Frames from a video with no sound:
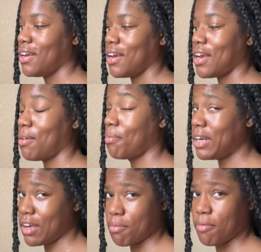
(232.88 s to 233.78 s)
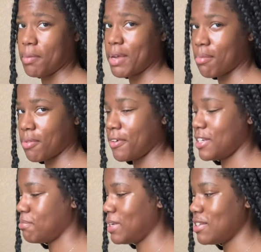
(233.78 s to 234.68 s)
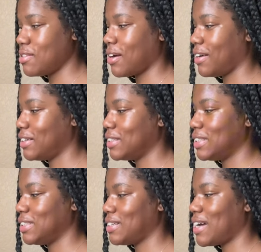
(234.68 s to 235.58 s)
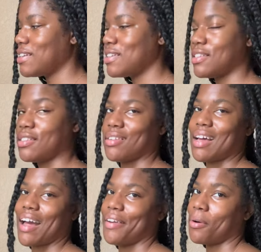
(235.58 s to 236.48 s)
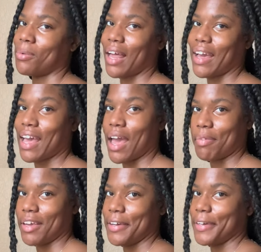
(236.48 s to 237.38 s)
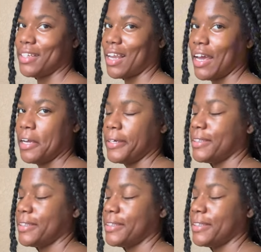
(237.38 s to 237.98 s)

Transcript: And I'm really hoping we back before this meeting start because I just I don't like having like